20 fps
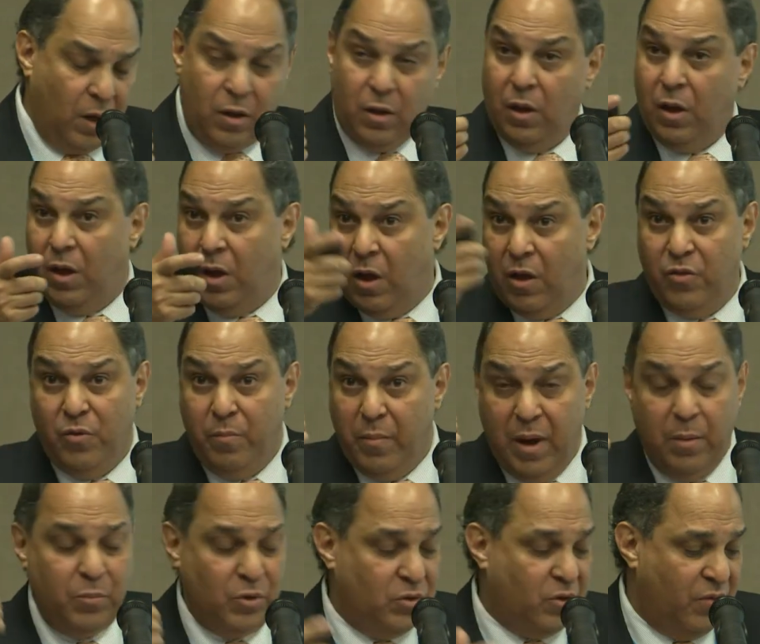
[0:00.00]
Other
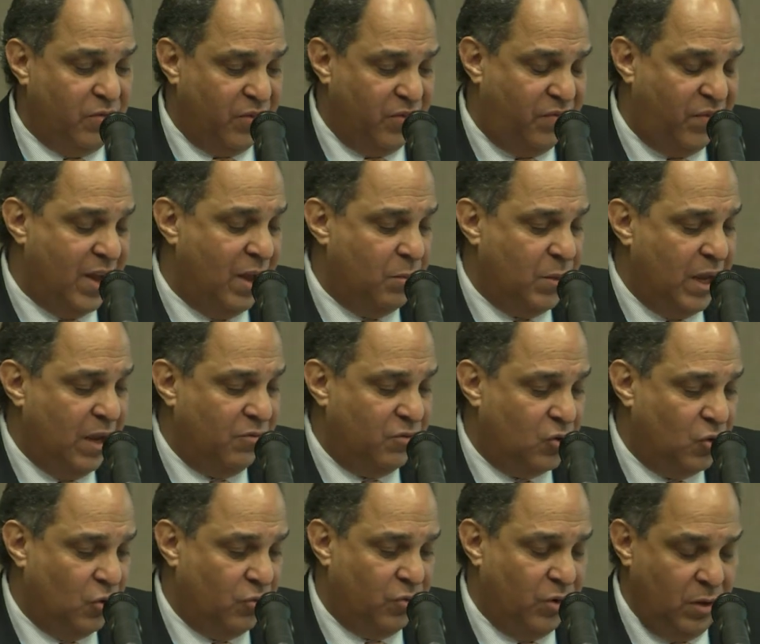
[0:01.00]
members of her family have
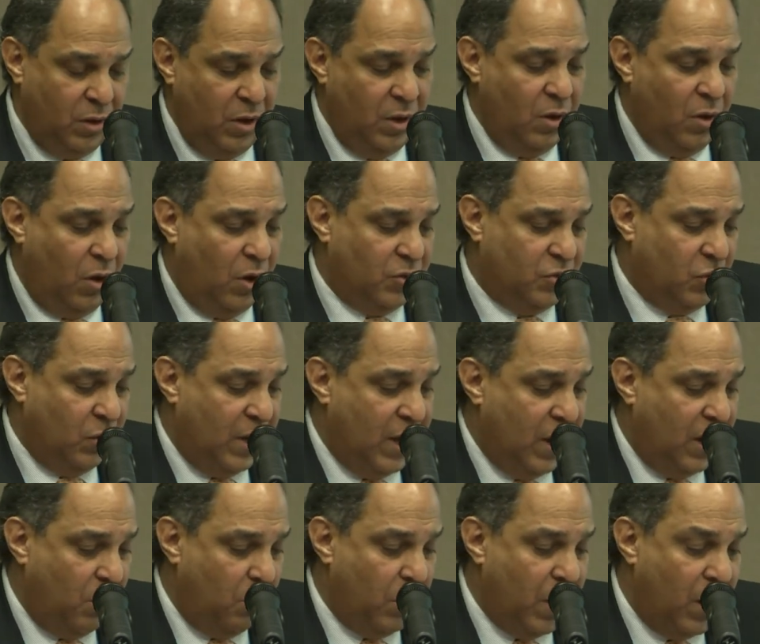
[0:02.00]
children also
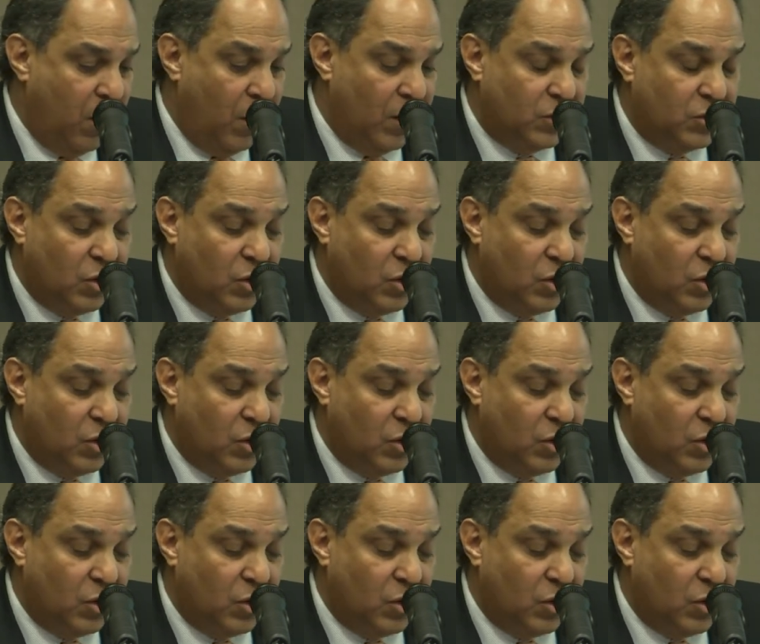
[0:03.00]
getting married.